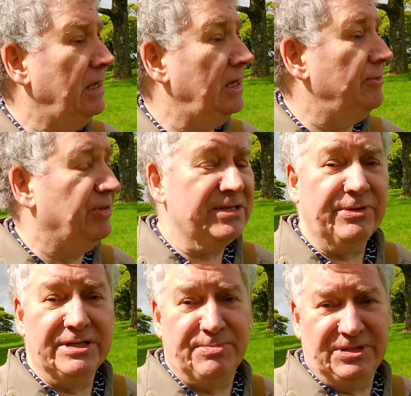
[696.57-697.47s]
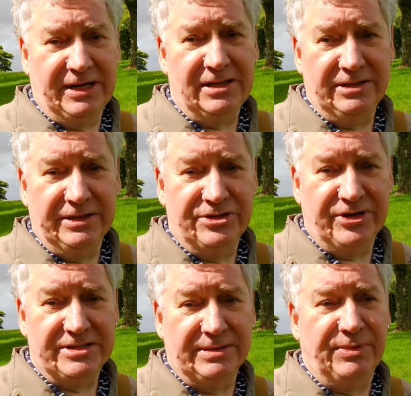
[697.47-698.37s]
But this one is particularly
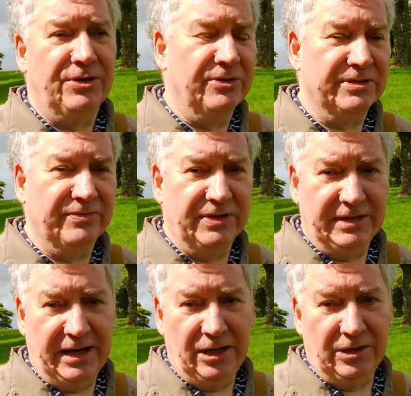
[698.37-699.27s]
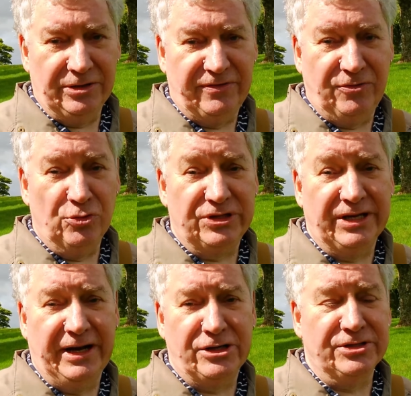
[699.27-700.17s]
interesting because of the earlier fort
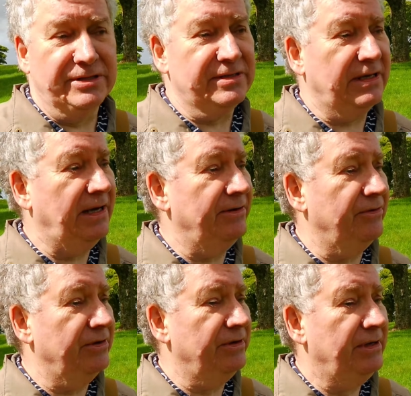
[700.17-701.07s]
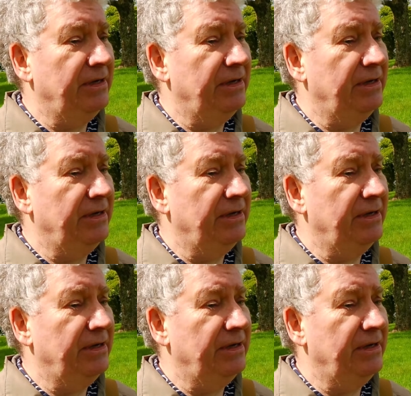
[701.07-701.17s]
connections and the